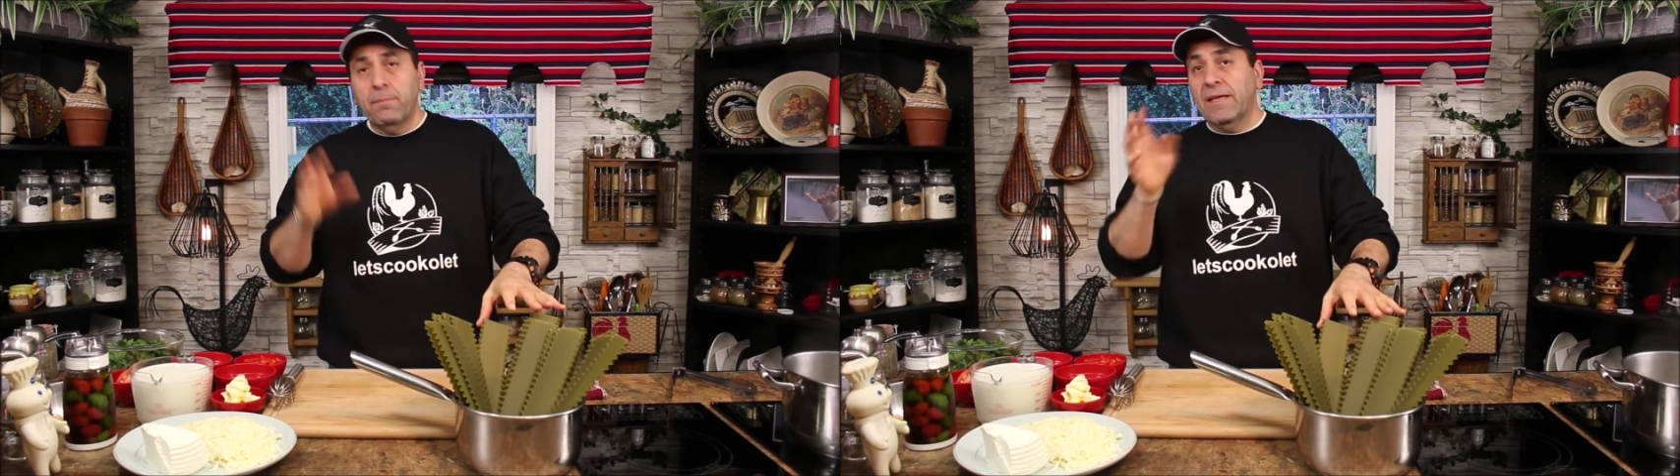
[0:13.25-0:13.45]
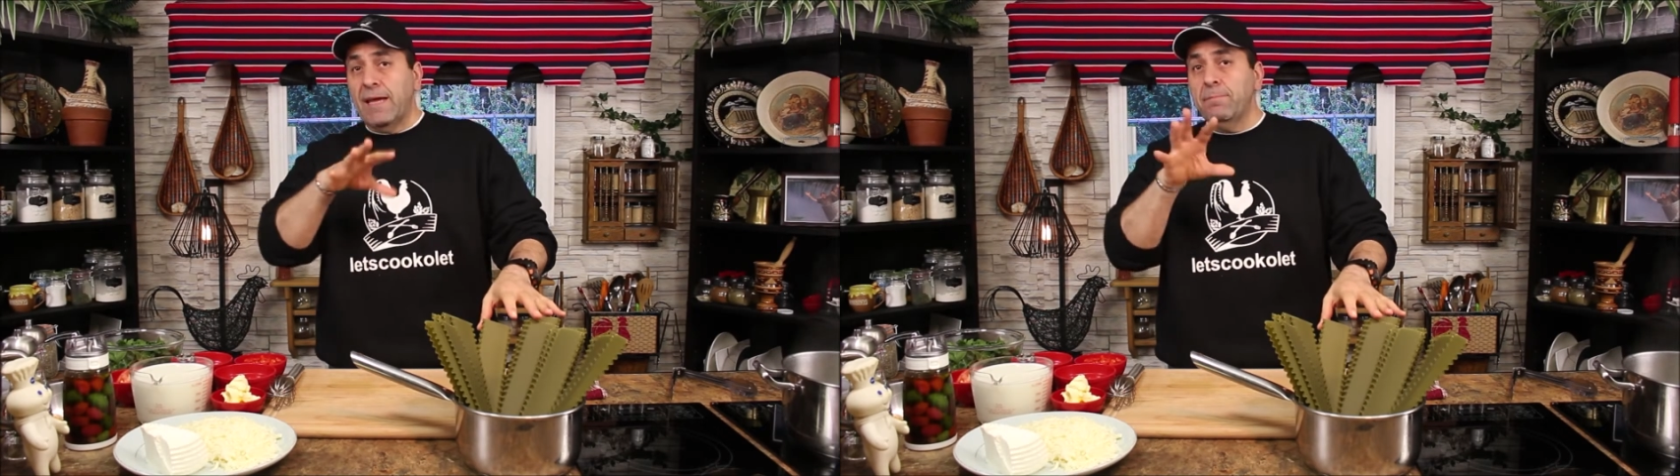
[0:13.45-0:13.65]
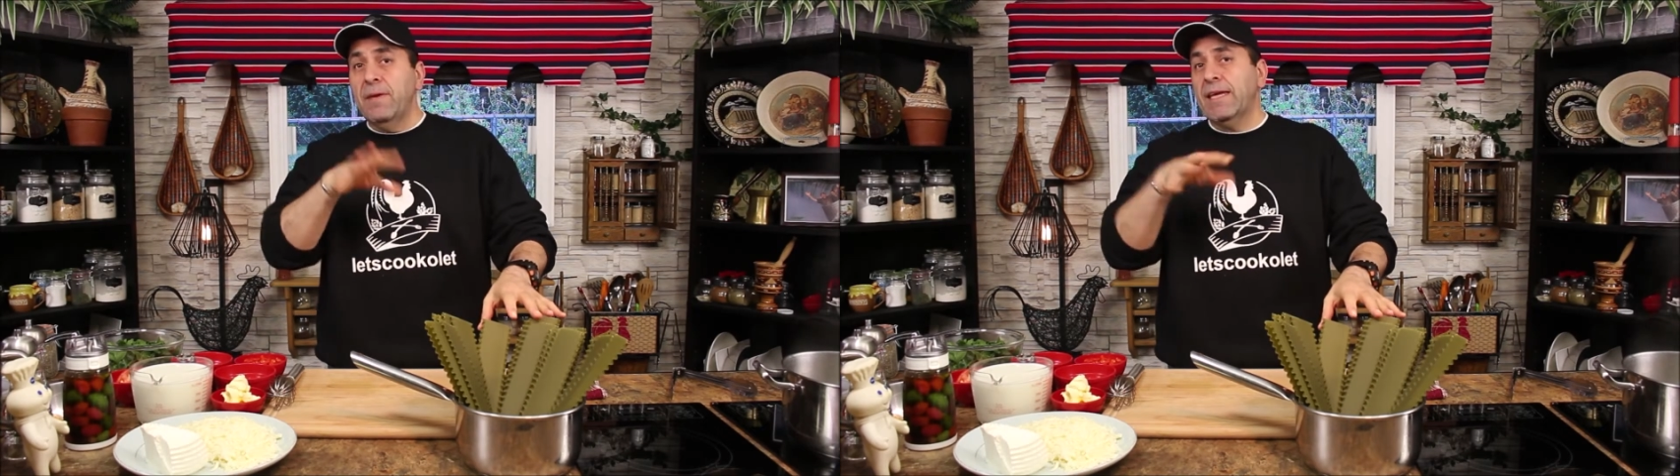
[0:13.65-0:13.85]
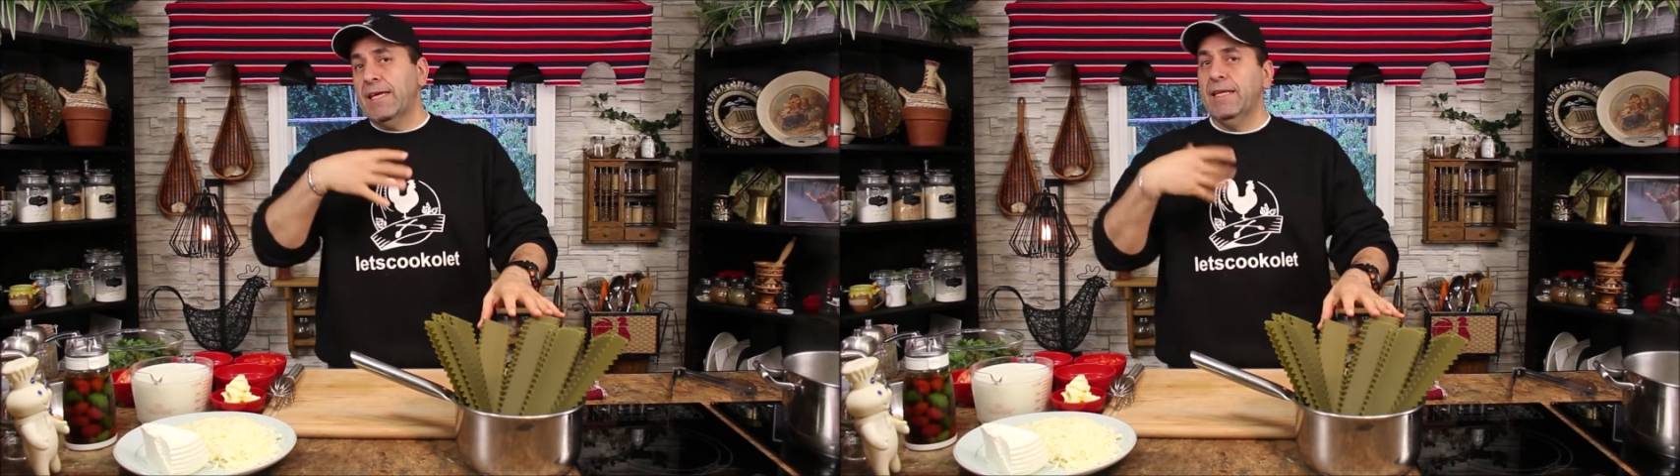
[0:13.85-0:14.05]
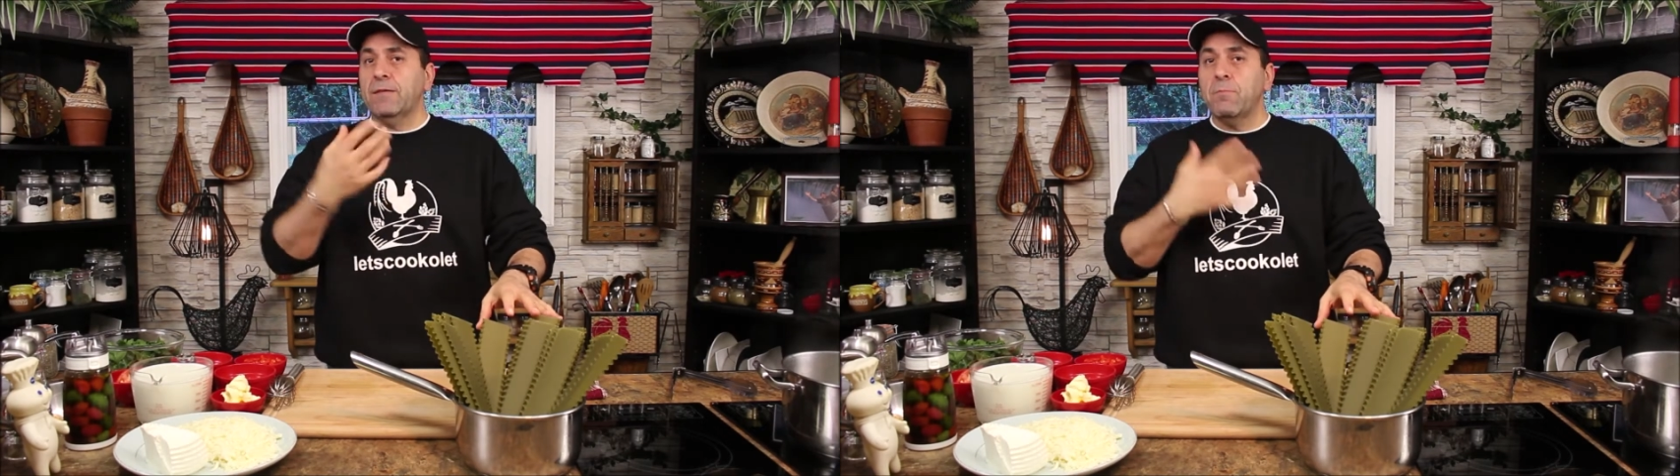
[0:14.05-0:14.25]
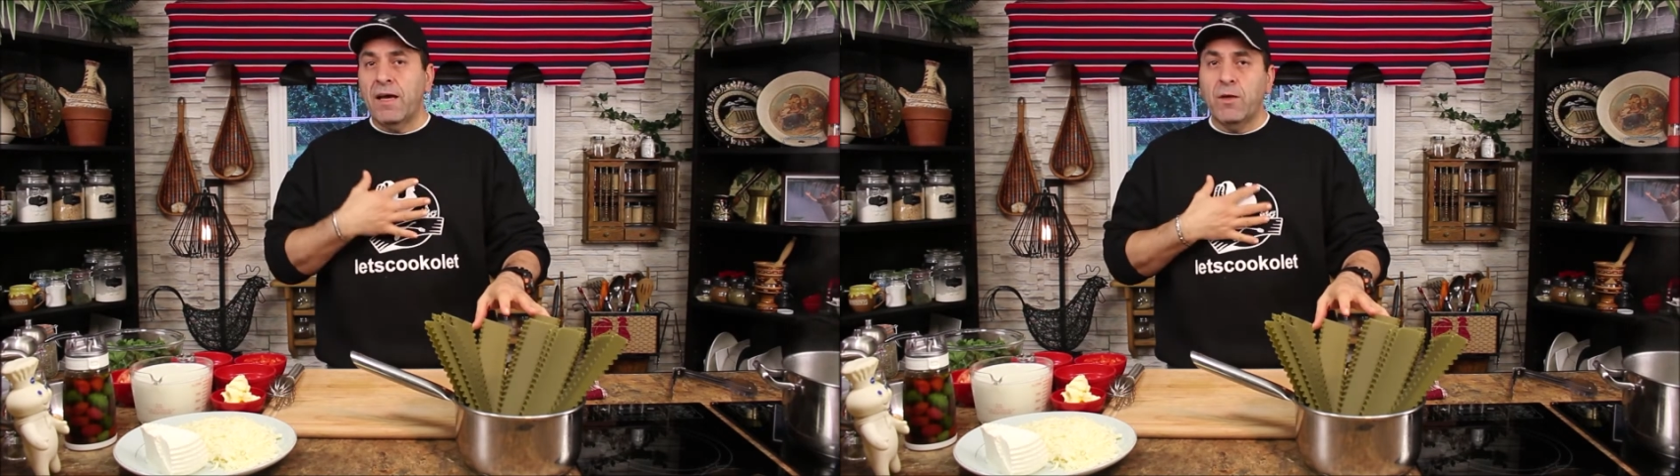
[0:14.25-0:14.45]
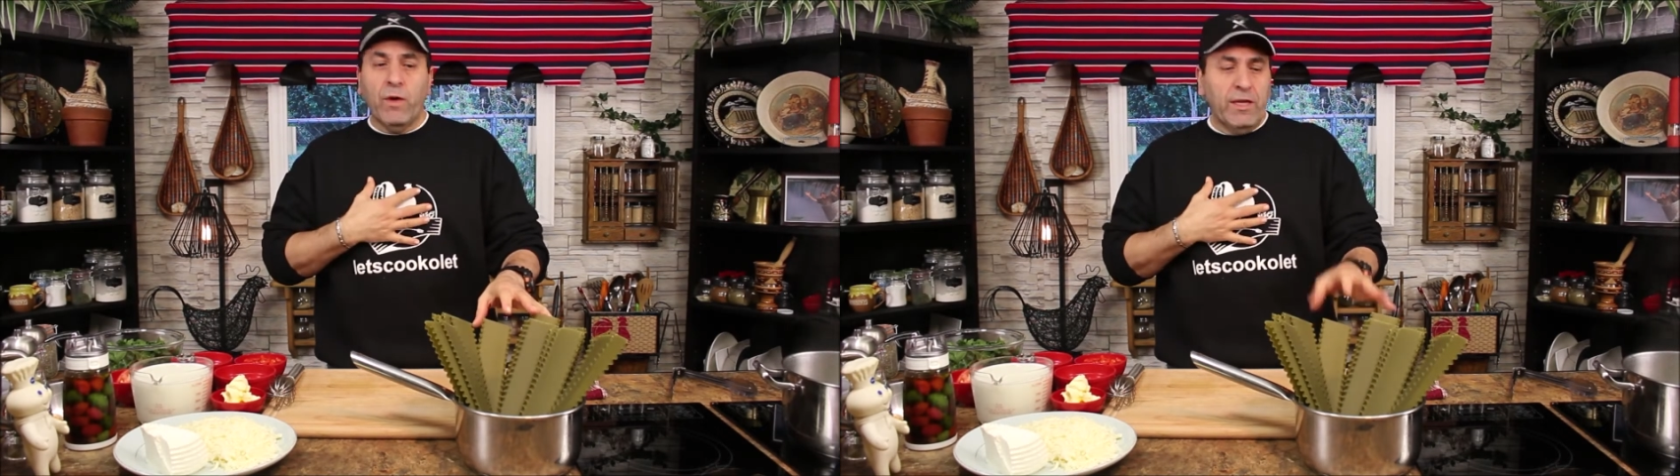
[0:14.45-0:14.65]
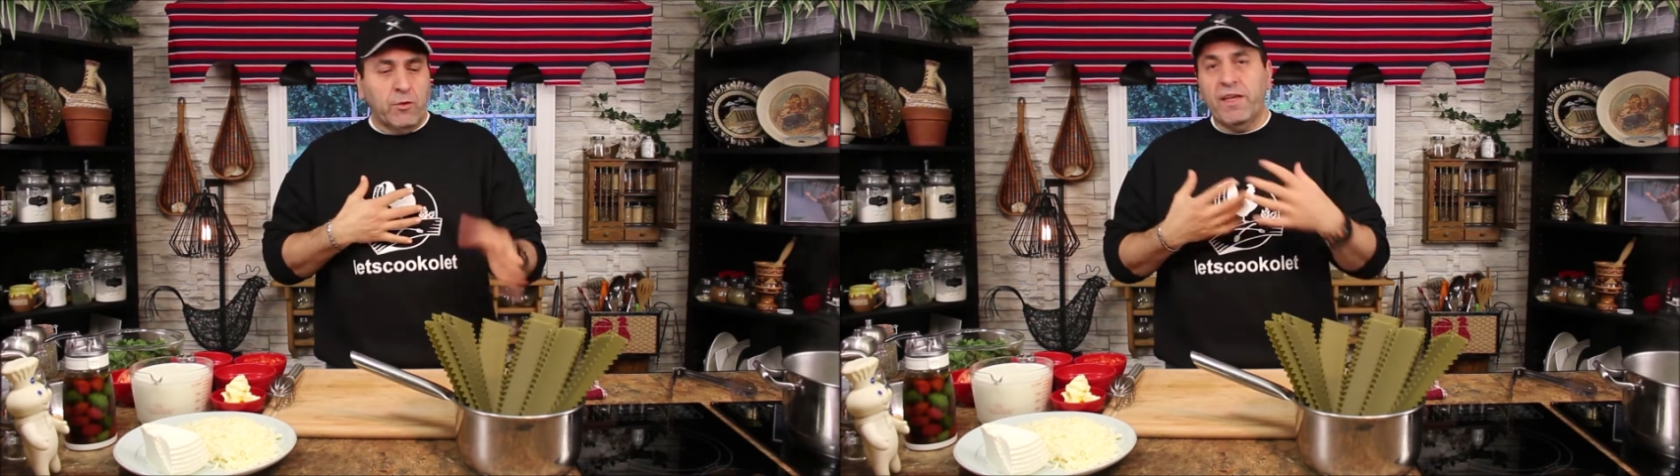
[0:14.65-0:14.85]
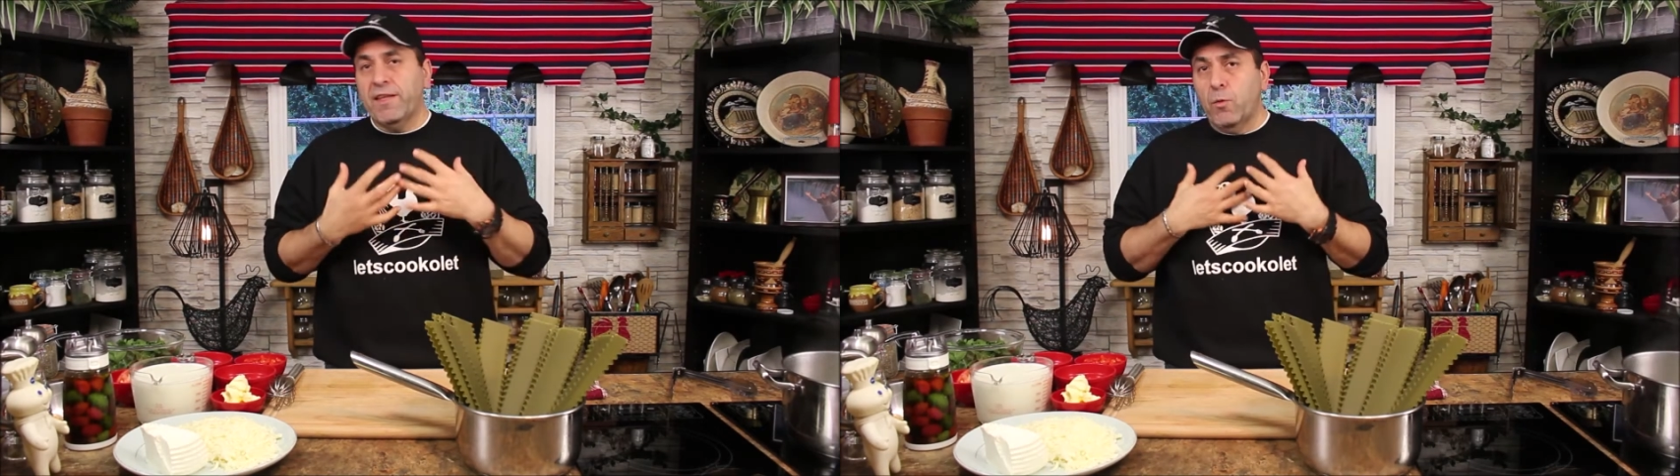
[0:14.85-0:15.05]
but I'm making it my way today,